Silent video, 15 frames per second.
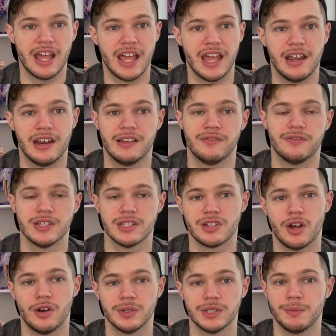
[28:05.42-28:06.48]
And if this
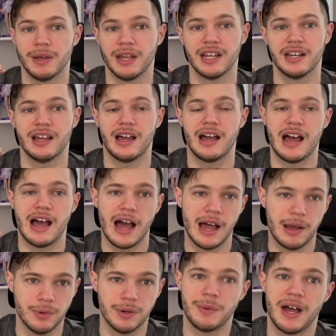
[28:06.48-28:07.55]
doll was made,
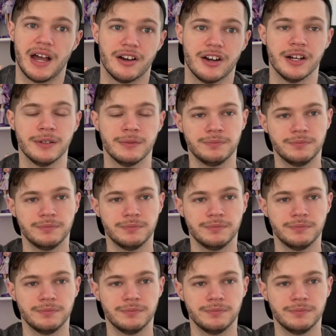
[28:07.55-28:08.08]
I would buy her.